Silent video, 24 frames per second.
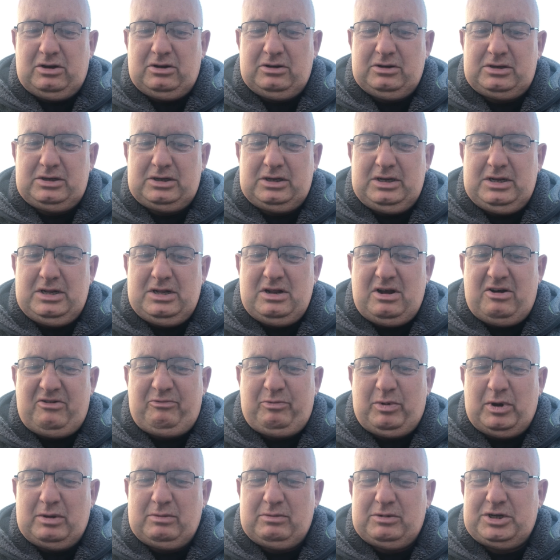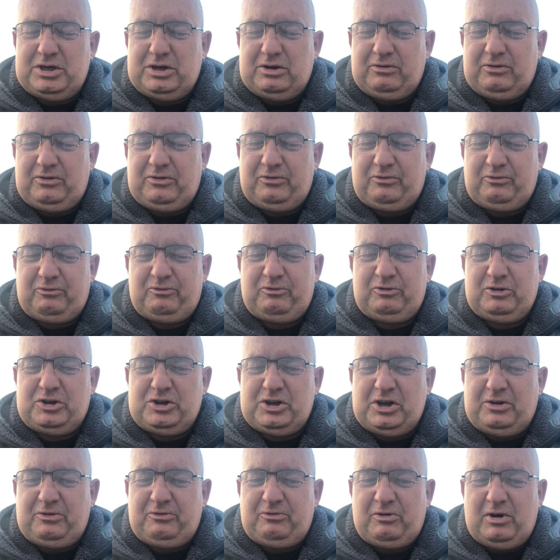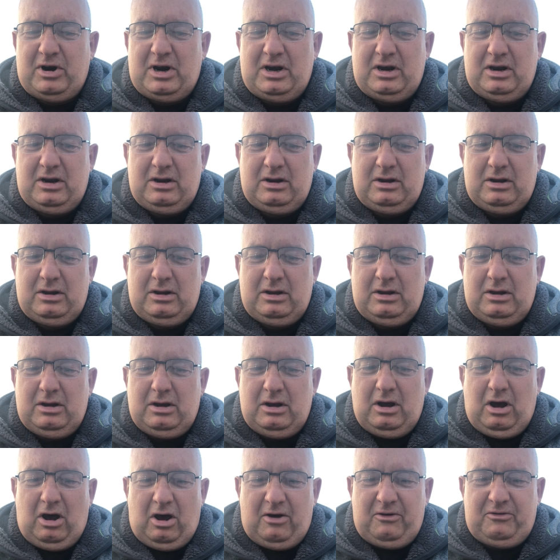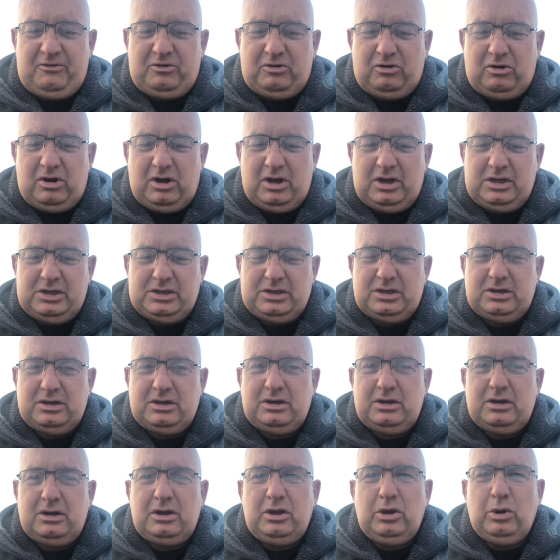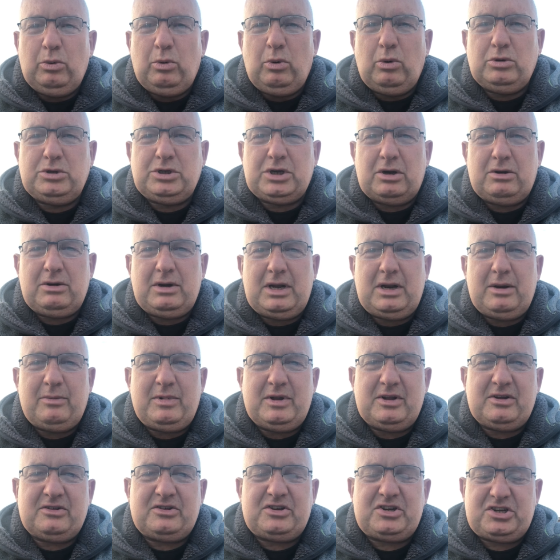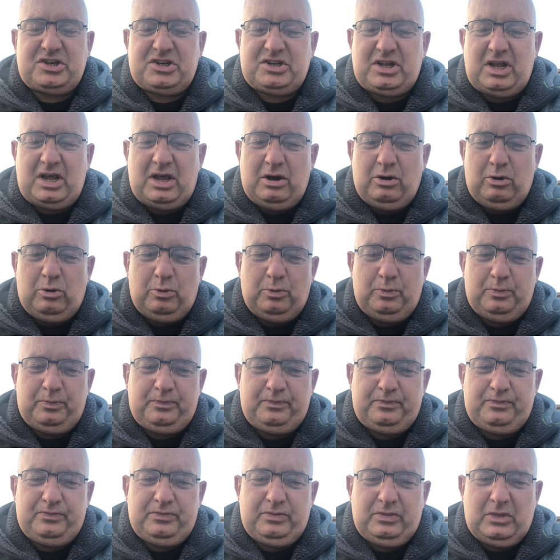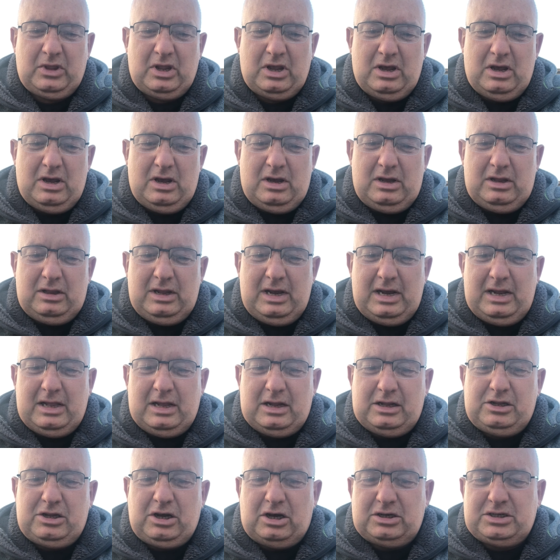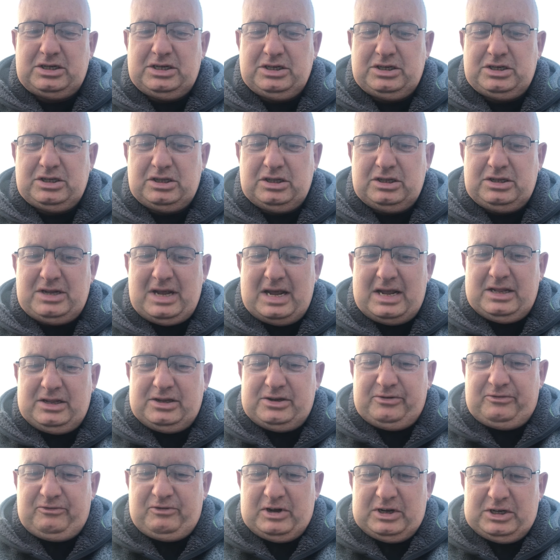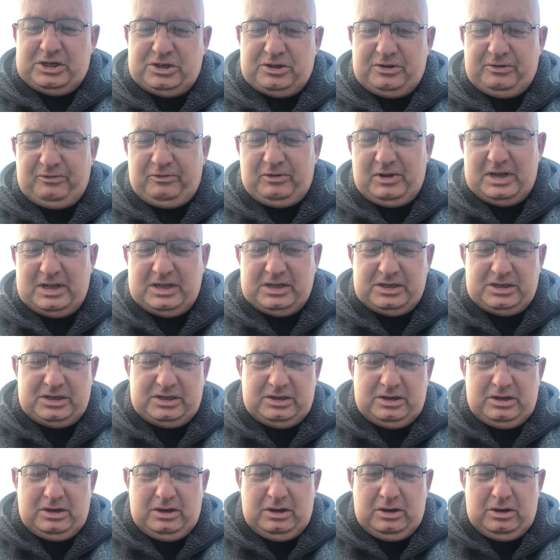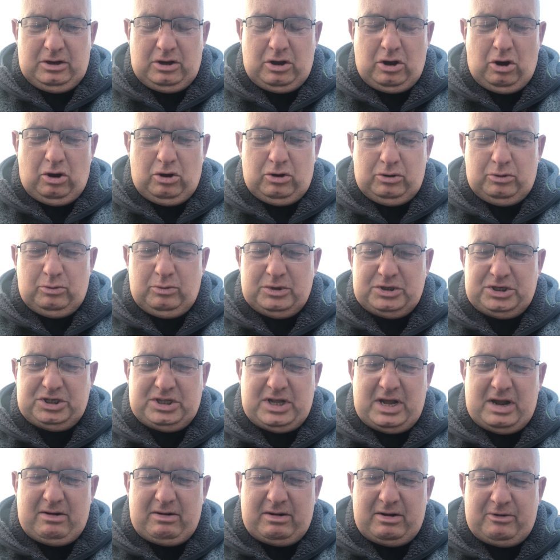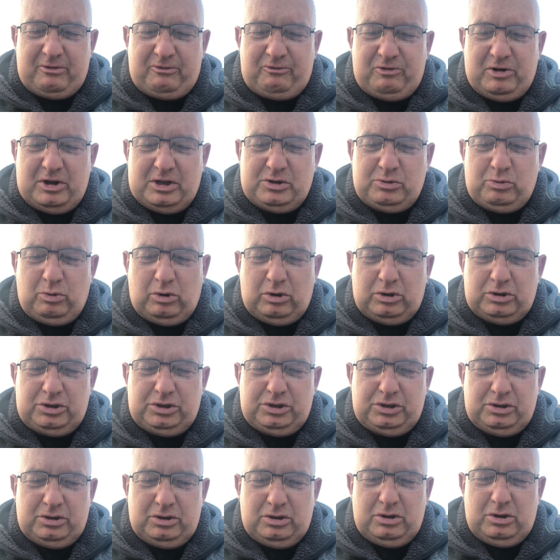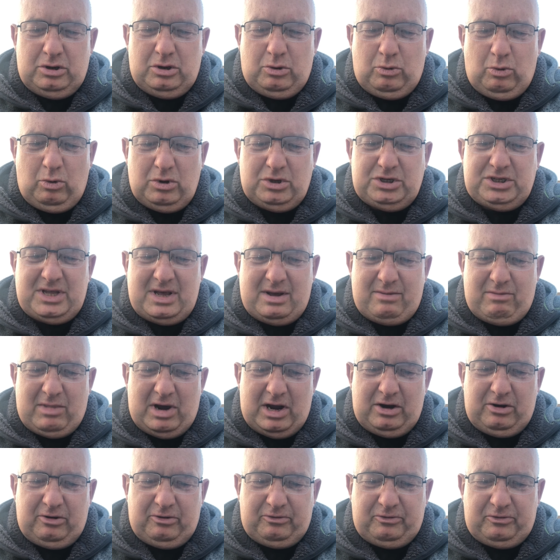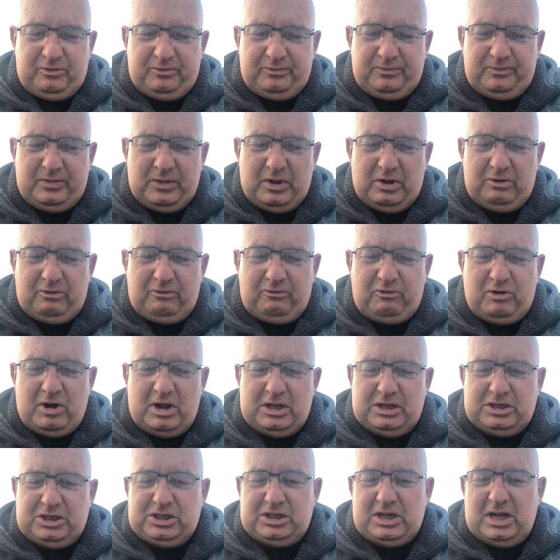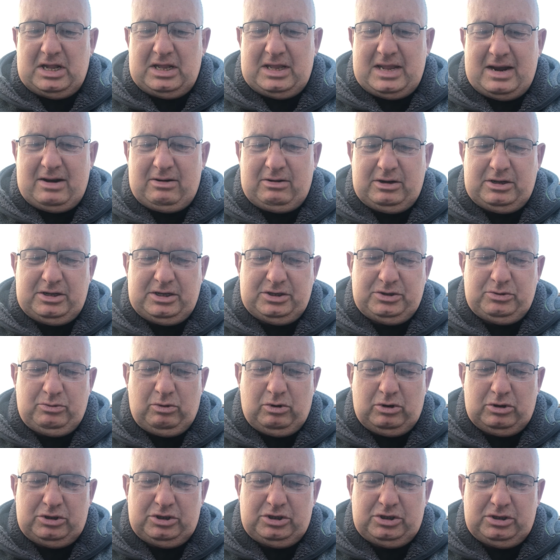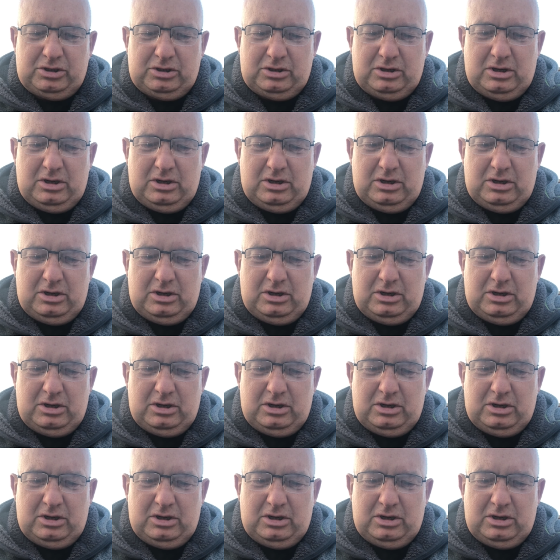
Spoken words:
aren't enough by themselves, said Fred. I've tried. You also need a bit of steel. Leela ducked into the den to fetch the flint. Con was staring at Fred's watch. What's that made of? Fred stared down at his watch,